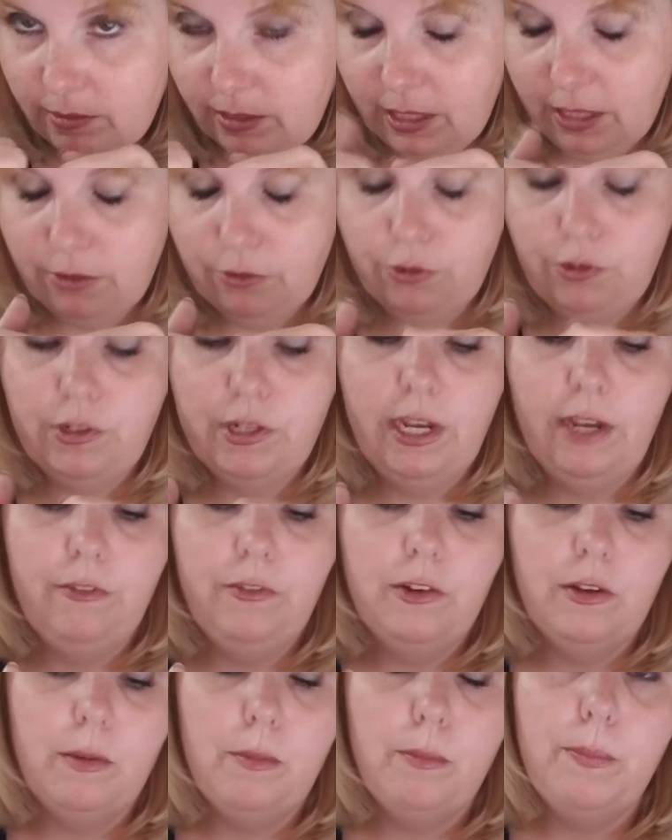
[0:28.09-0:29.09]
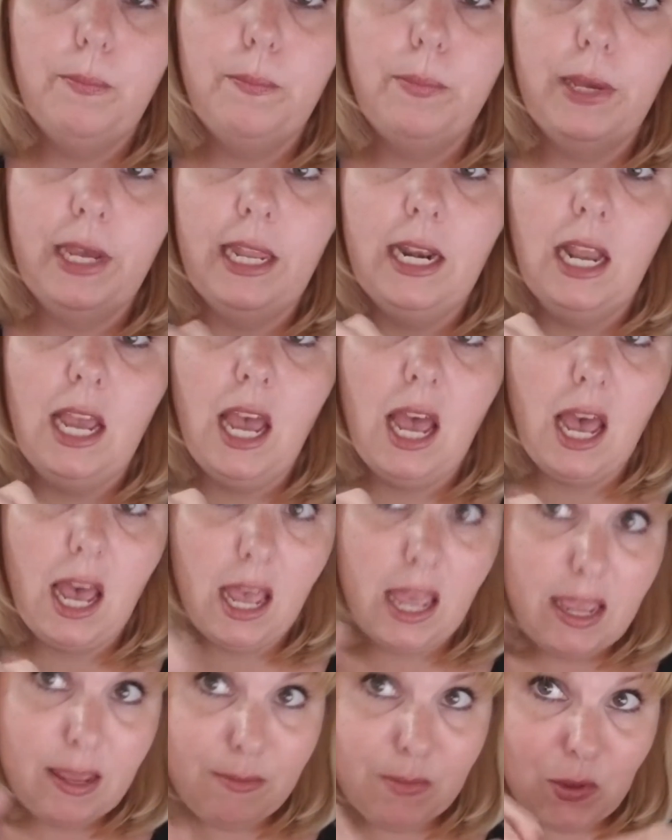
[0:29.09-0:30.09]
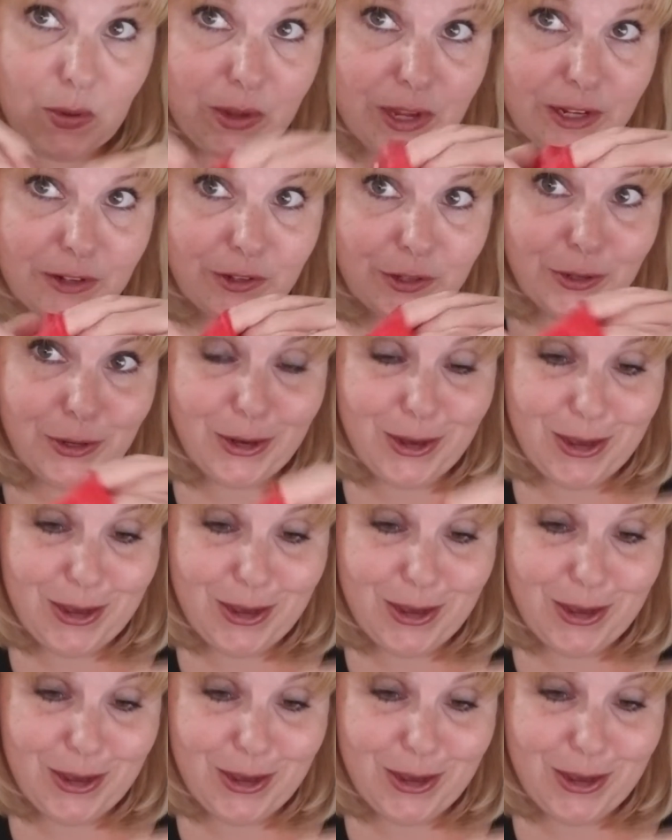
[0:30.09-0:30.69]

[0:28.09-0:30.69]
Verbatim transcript: the other stuffed. But I am going to